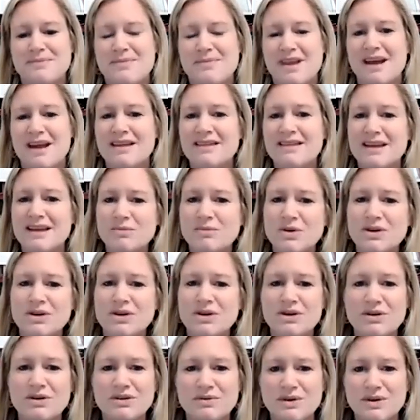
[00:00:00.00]
And then we'll
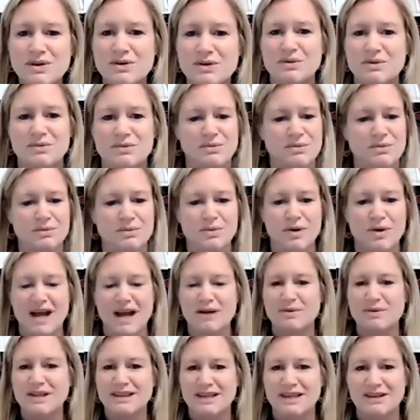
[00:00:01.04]
go through why
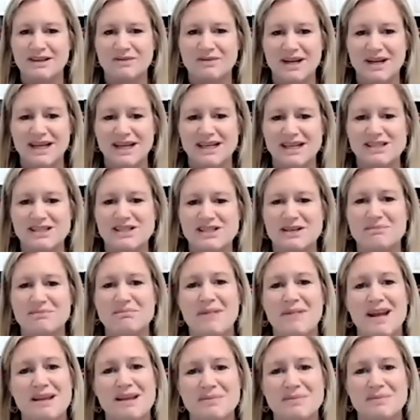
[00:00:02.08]
we think radiation
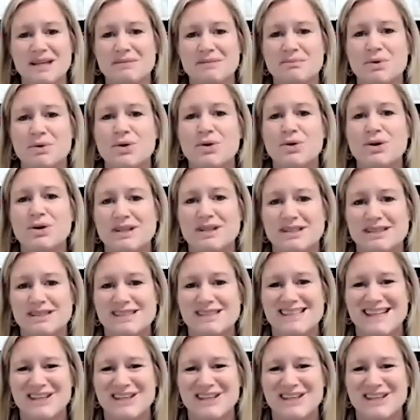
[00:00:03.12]
might be important